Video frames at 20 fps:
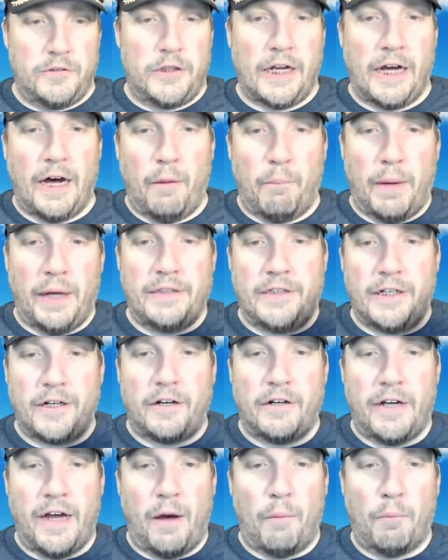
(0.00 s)
check out my
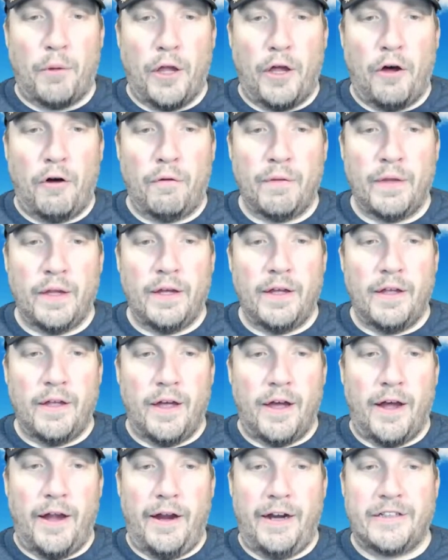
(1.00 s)
ticker down below.
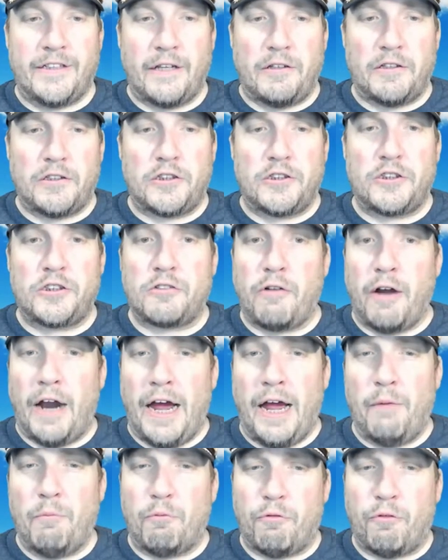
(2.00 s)
You just have to
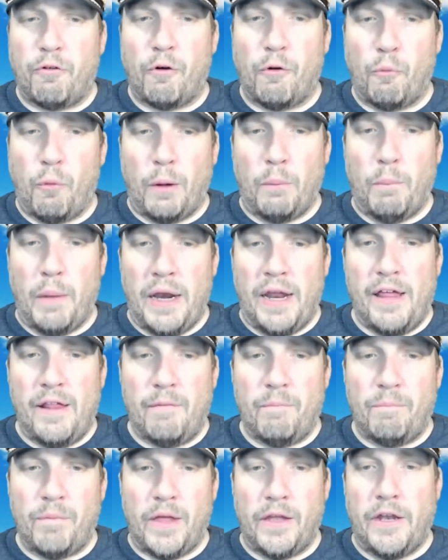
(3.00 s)
subscribe for 1 minute
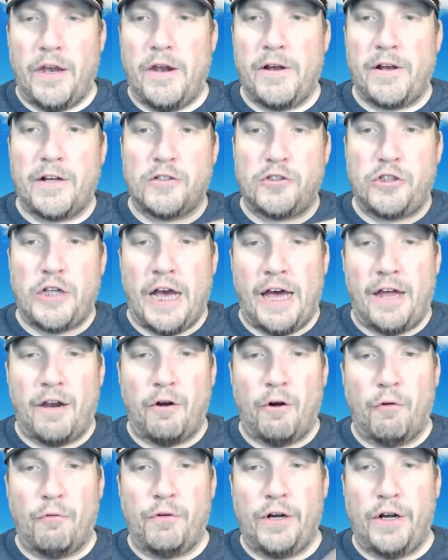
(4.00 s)
and then you can chat
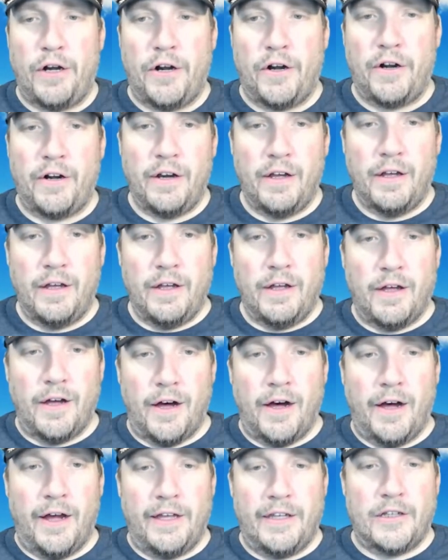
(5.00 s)
over here
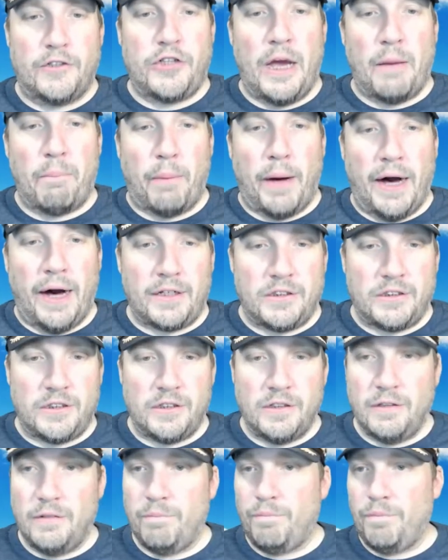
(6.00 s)
in the chat box.
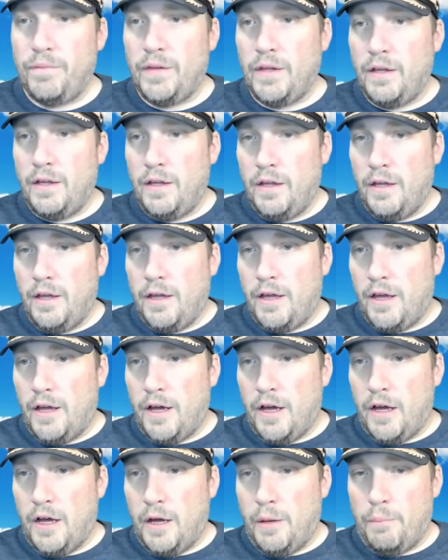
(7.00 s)

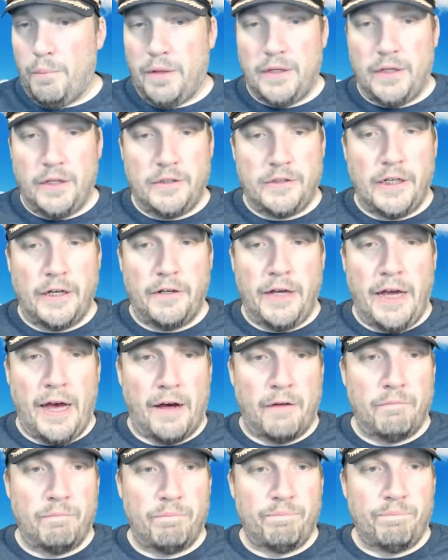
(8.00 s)

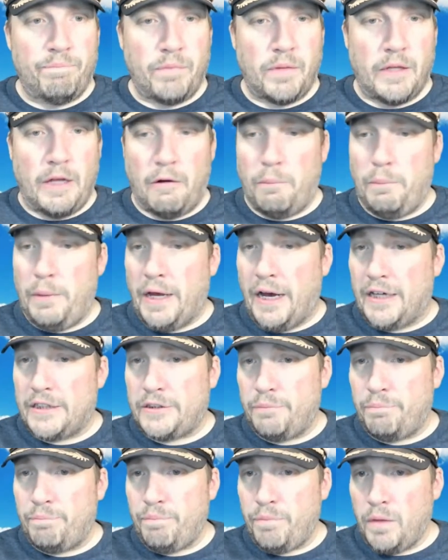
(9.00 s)
Yeah, that would be
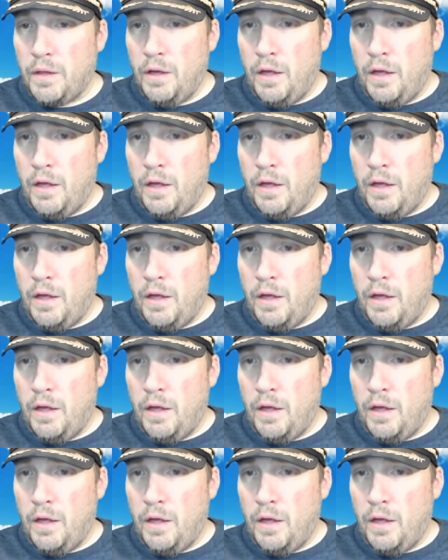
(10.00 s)
awesome.